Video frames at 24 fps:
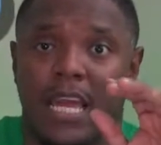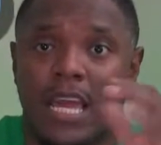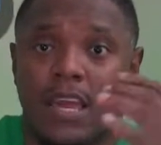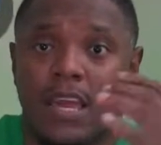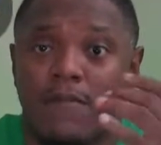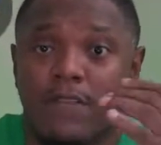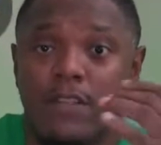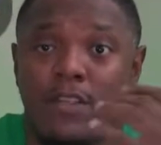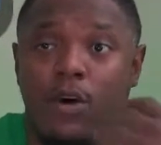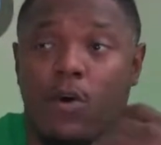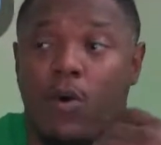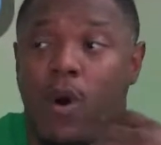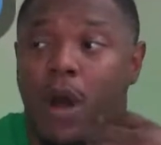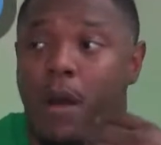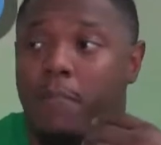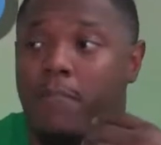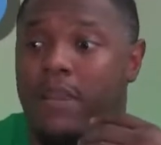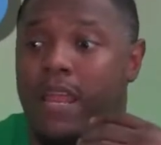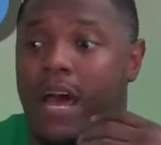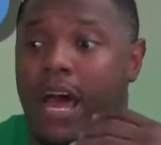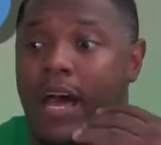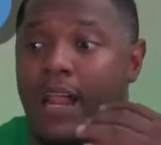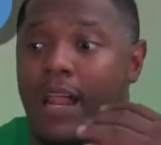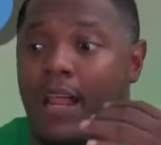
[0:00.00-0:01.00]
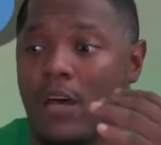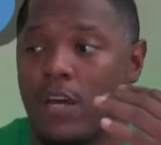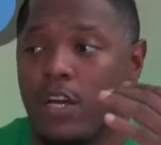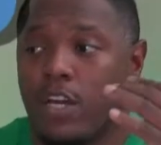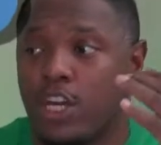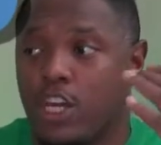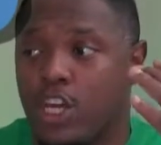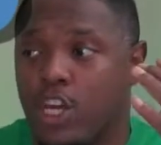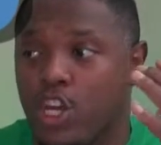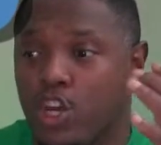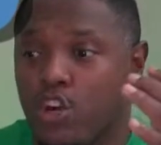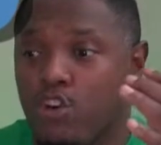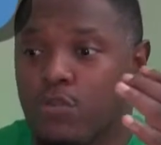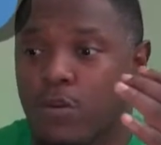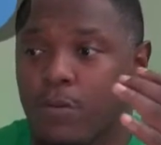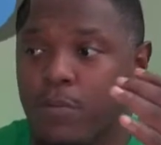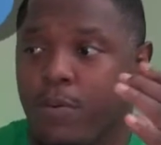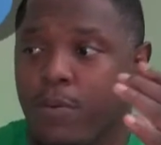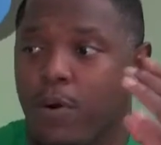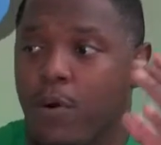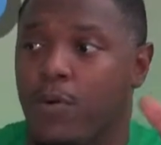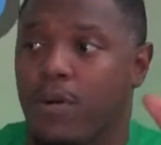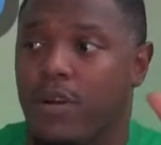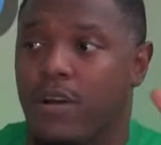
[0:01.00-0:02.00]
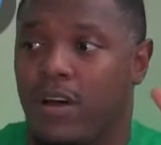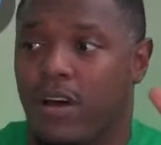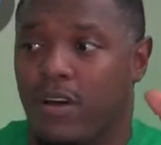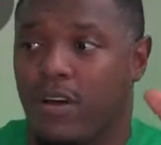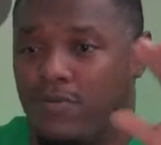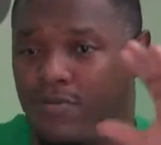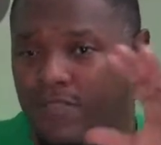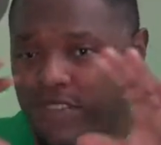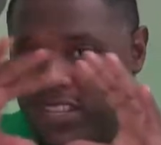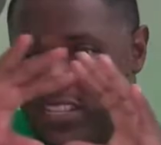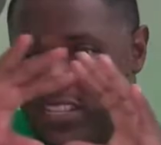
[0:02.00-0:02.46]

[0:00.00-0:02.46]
even though I'm not a huge proponent of